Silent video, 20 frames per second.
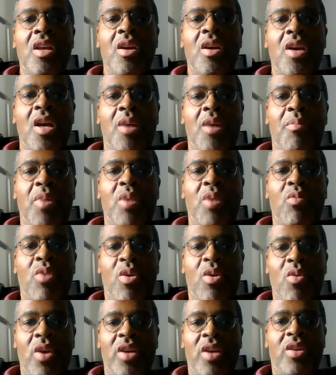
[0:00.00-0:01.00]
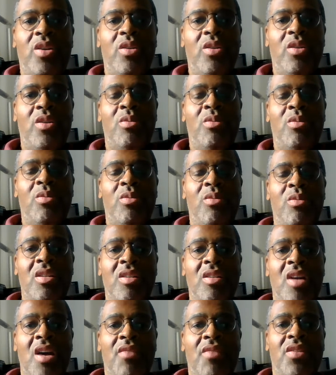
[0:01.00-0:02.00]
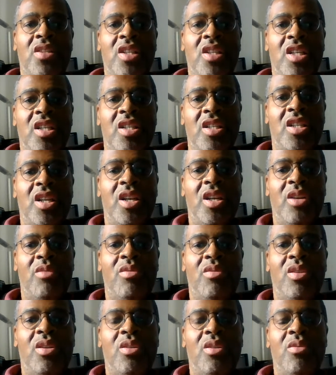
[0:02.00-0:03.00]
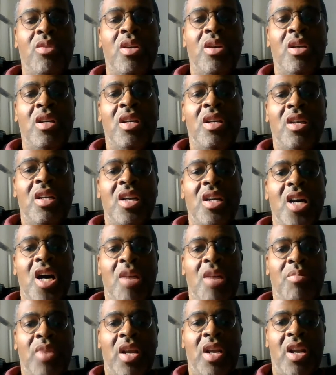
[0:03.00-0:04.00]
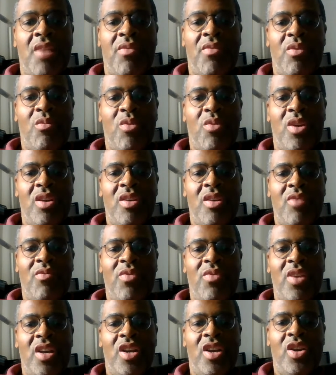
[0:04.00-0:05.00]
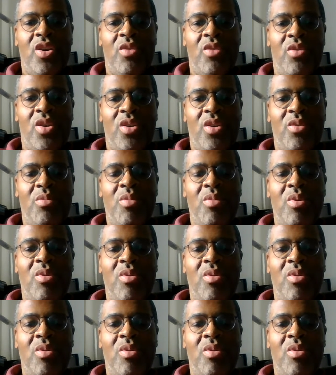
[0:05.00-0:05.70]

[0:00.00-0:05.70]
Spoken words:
but we're going to obviously continue to update everyone via YouTube